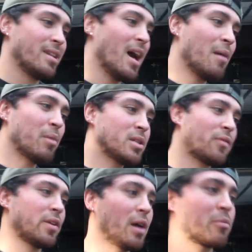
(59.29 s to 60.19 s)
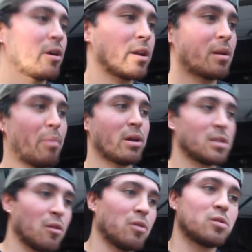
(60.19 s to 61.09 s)
not much of an upgrade compared
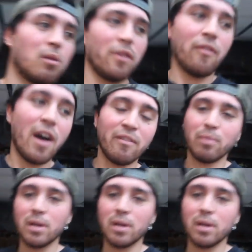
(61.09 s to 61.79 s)
to the one twenty-five,